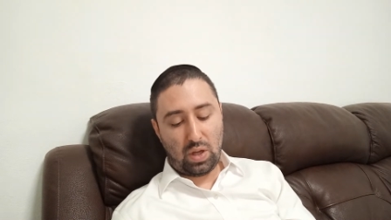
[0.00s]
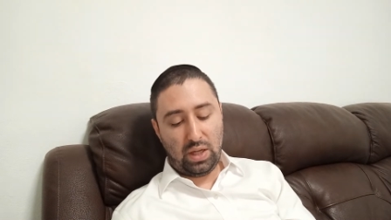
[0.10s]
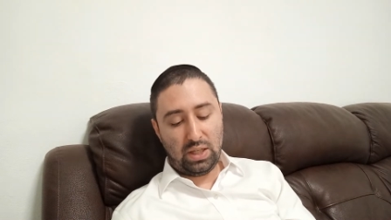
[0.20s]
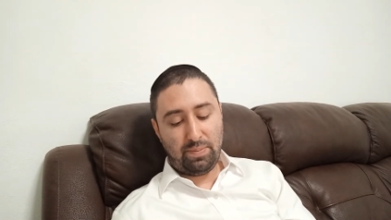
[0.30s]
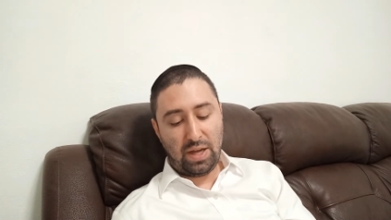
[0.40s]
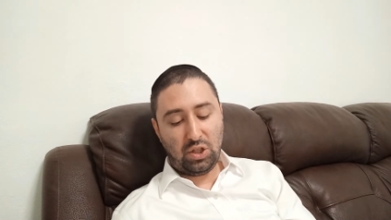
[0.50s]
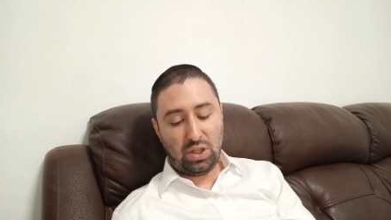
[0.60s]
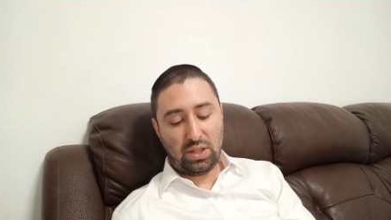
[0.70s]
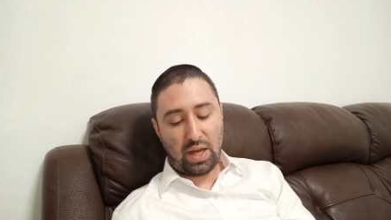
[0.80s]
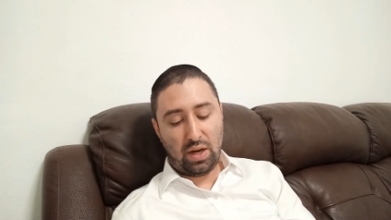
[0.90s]
It
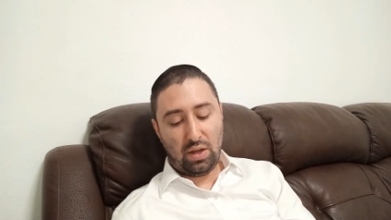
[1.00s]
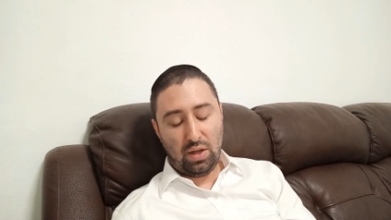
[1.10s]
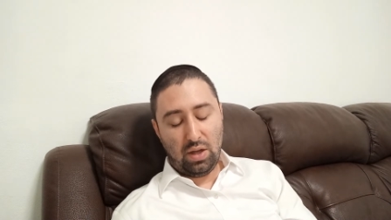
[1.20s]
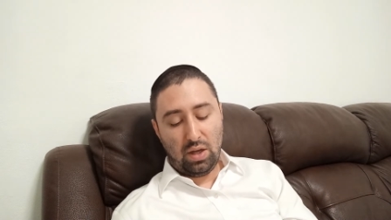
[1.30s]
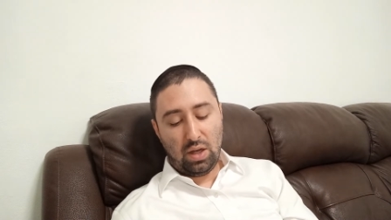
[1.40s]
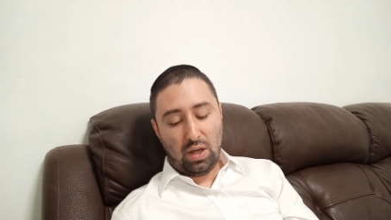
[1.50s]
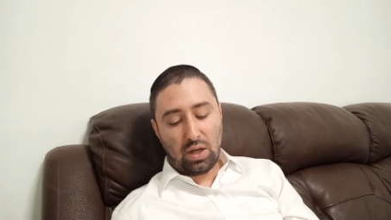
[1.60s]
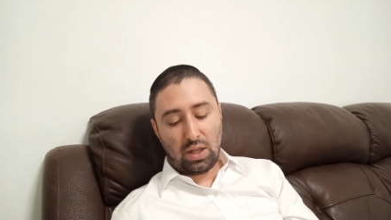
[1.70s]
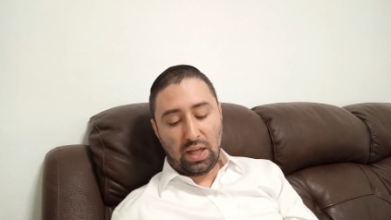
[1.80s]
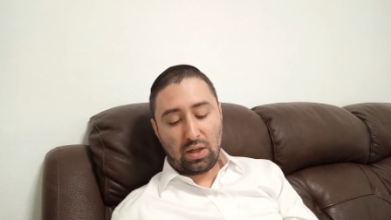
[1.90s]
mentions that
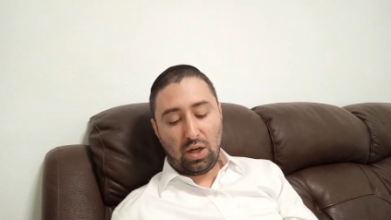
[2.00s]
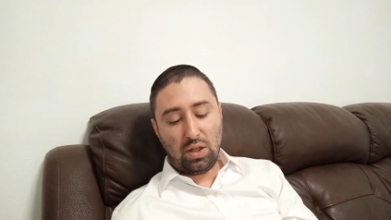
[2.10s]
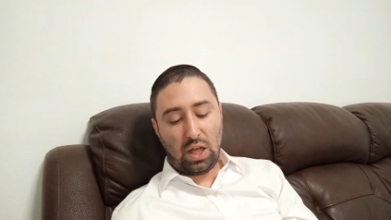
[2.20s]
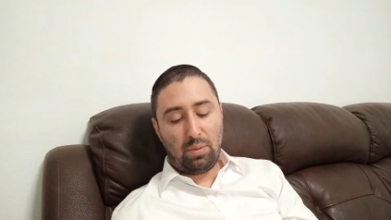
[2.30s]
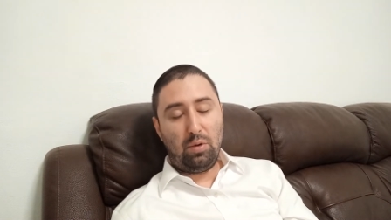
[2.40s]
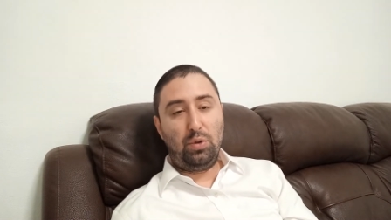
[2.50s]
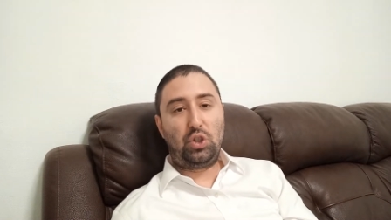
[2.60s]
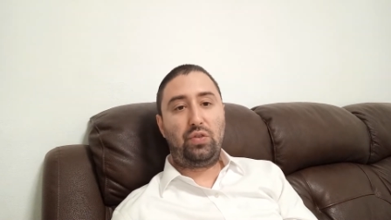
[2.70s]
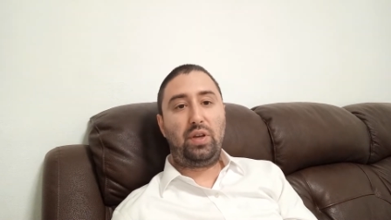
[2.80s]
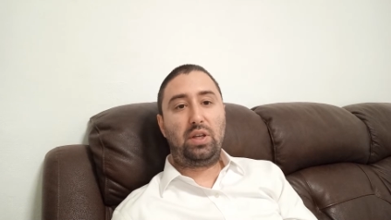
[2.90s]
Klal Gadol Amru
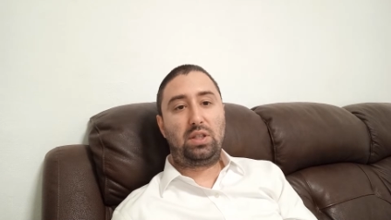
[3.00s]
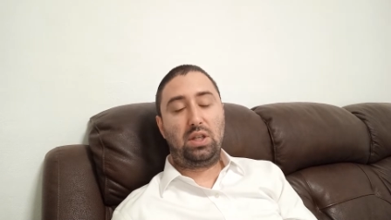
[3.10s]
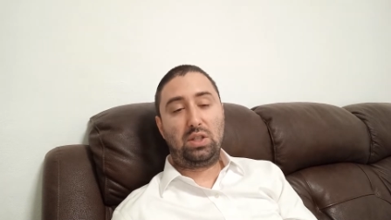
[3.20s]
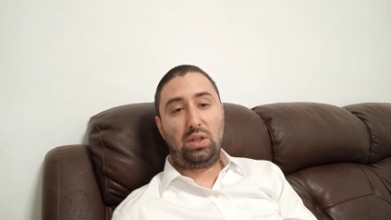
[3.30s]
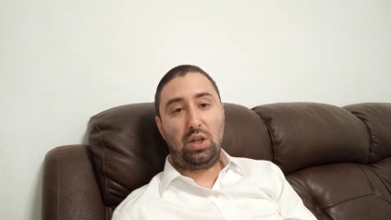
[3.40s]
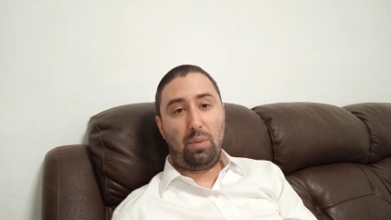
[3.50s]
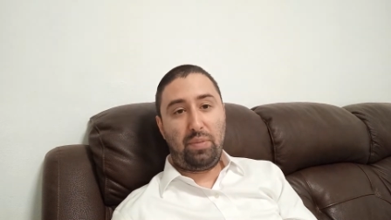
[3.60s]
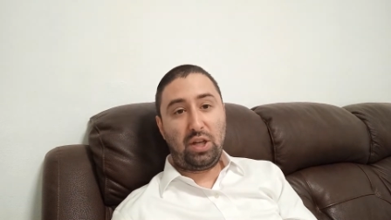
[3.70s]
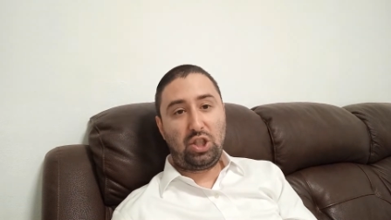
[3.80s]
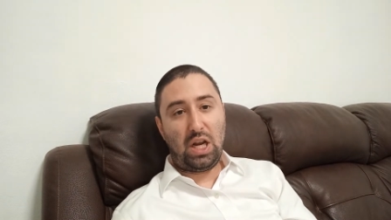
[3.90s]
B'Shvius, there's a
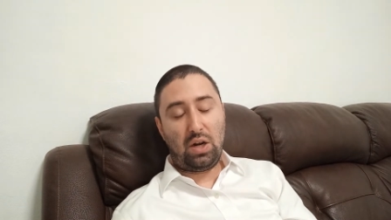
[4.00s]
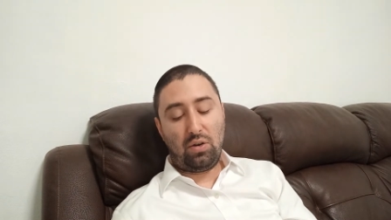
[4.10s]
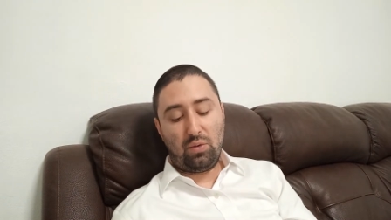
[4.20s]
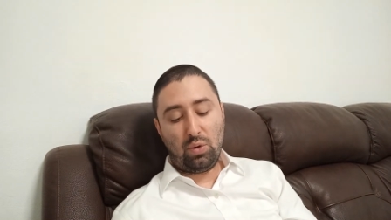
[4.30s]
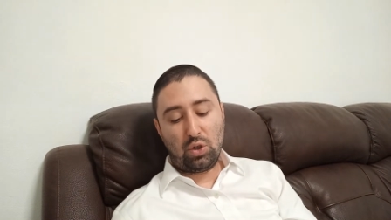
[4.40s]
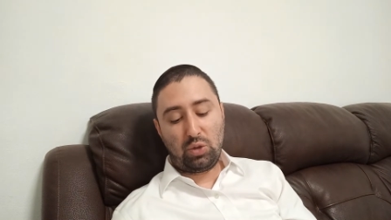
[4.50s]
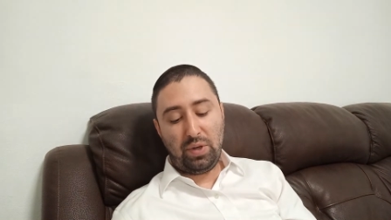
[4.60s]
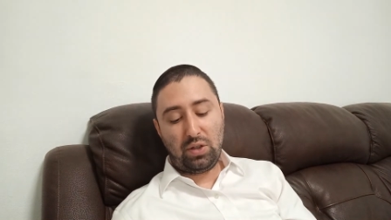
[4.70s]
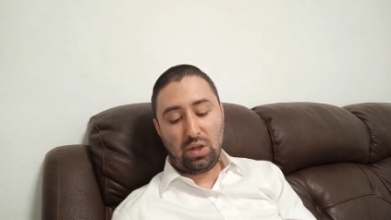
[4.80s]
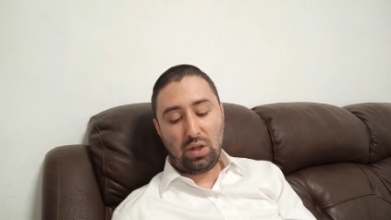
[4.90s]
big general rule.
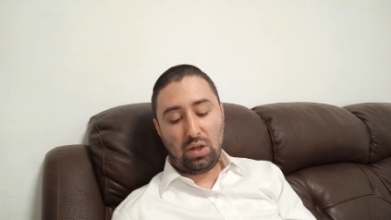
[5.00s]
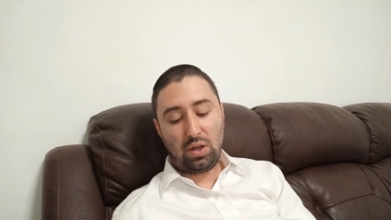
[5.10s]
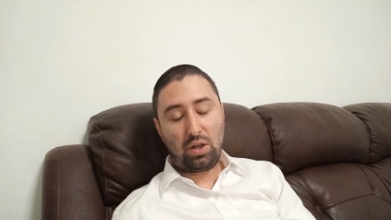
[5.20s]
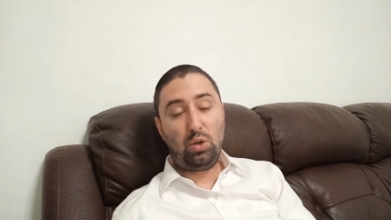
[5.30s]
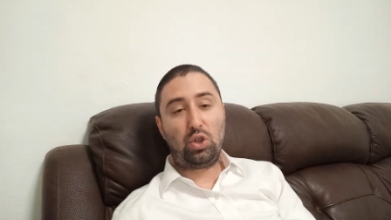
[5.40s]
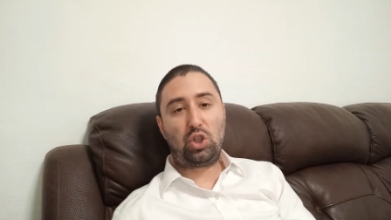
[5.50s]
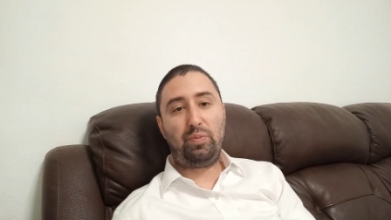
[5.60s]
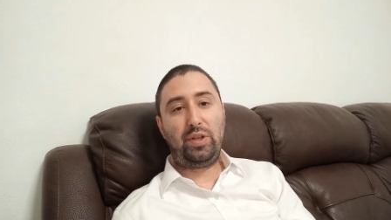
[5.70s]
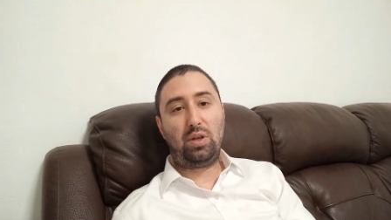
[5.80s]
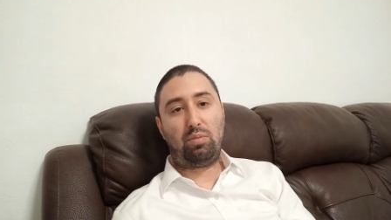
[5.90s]
Shemitah, Kedusha
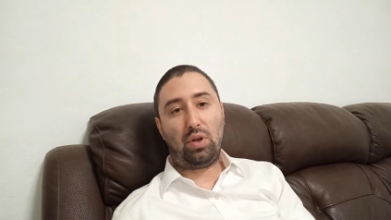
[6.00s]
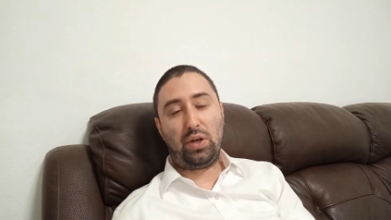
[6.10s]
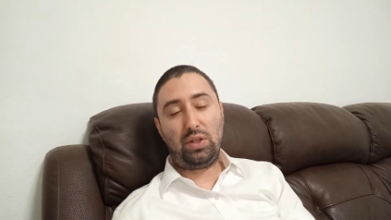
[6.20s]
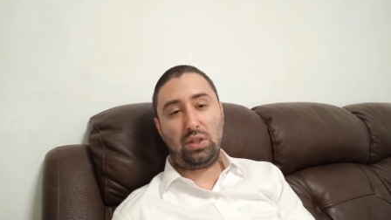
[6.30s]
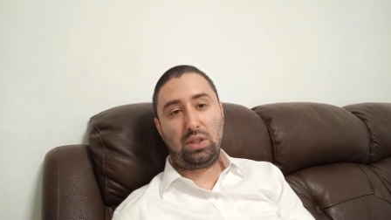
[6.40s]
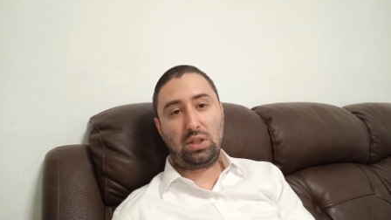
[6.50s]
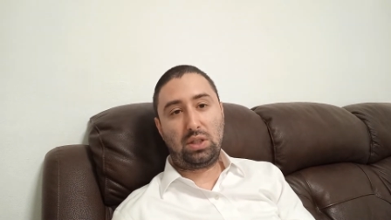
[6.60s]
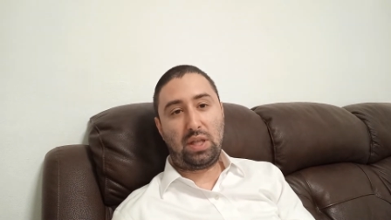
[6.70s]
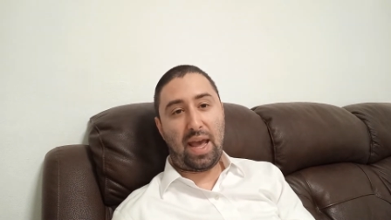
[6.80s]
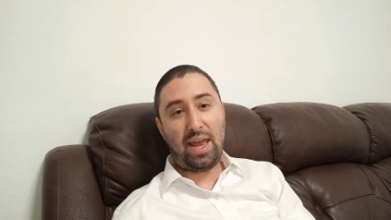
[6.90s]
Shemitah applies
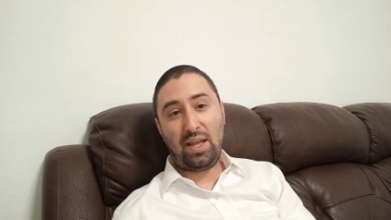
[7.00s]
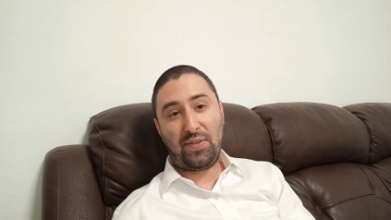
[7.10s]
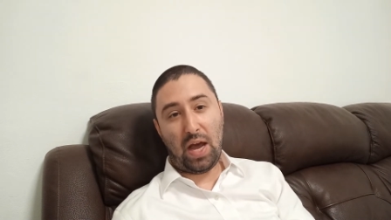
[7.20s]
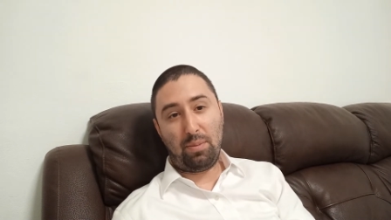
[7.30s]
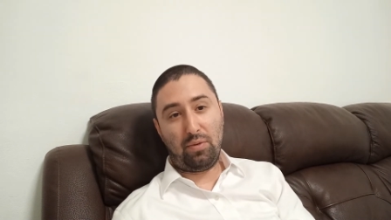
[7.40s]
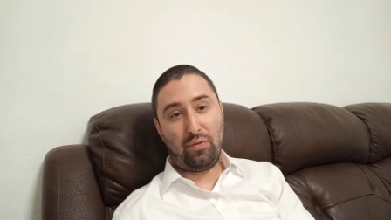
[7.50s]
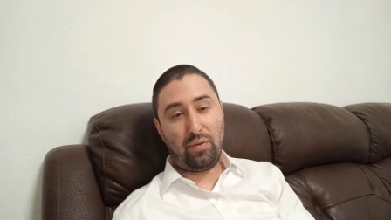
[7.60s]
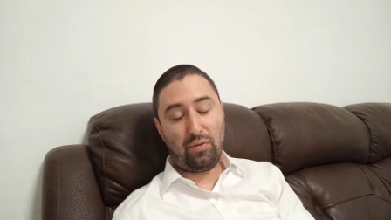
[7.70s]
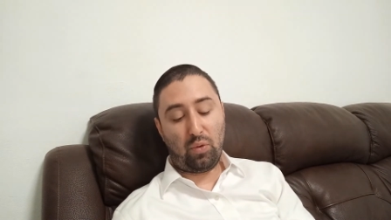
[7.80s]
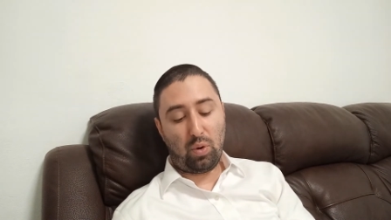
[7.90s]
to any type of
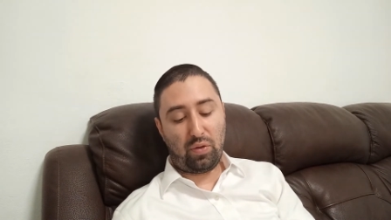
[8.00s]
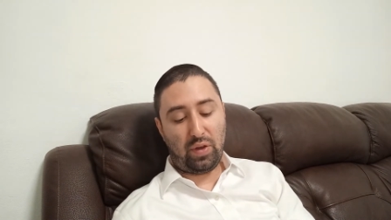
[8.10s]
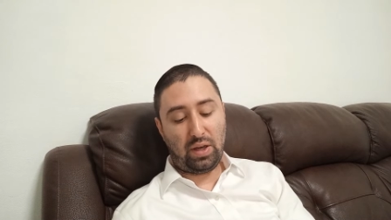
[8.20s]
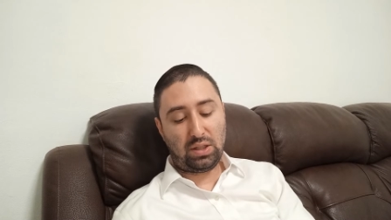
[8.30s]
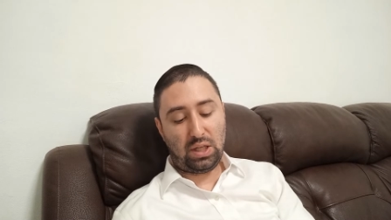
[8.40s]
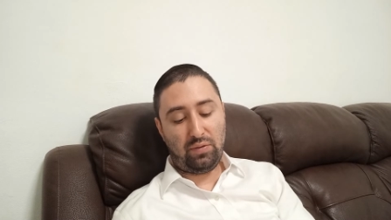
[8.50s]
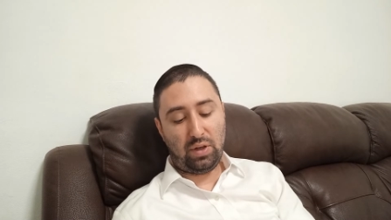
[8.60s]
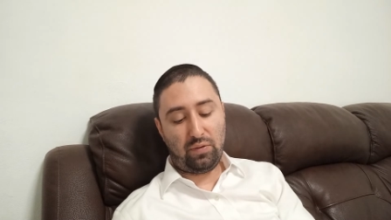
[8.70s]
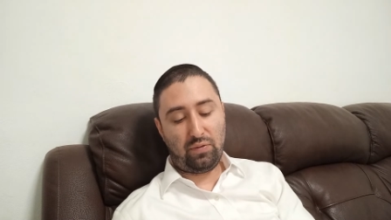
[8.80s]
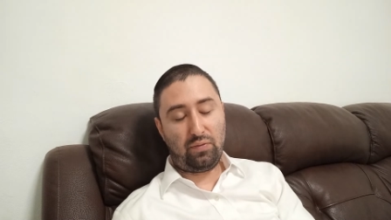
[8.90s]
four things, even
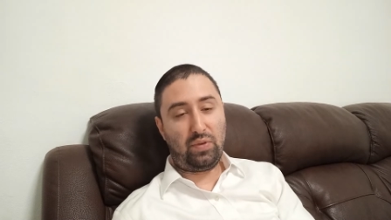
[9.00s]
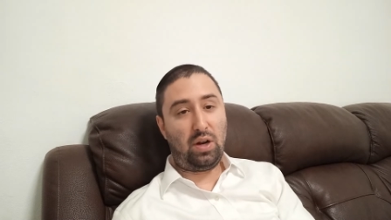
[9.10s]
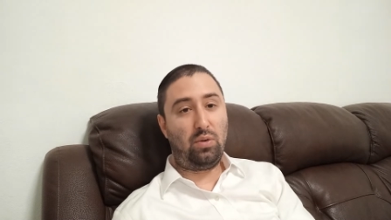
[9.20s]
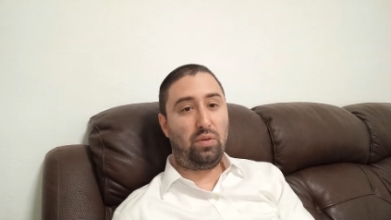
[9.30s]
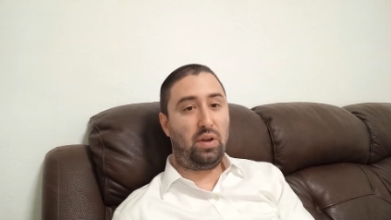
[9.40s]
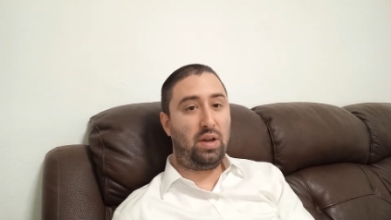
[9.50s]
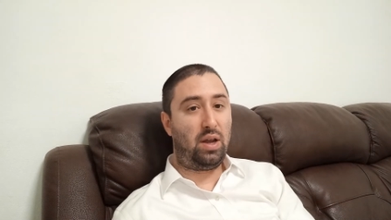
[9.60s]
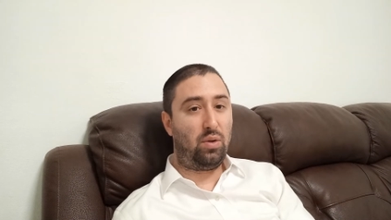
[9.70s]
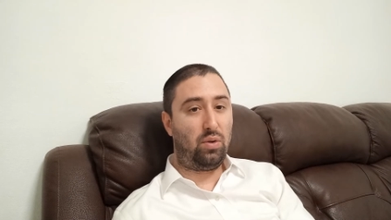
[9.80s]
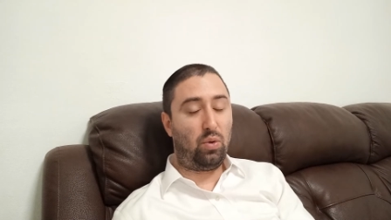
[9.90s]
if they're
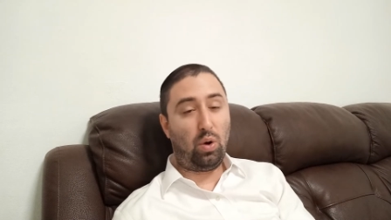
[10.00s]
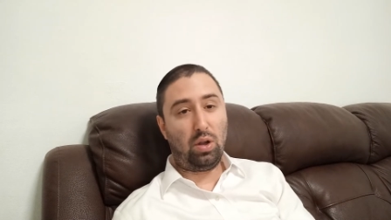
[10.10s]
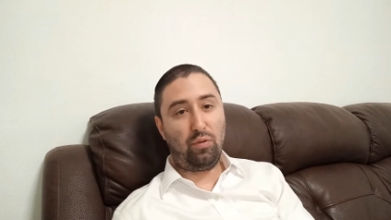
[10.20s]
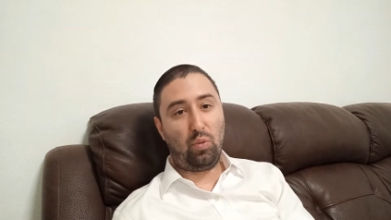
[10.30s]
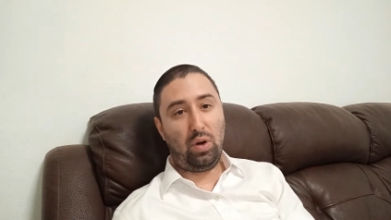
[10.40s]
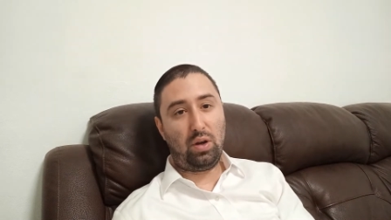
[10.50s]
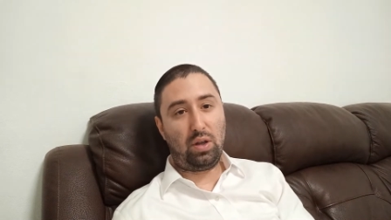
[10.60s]
not all of one.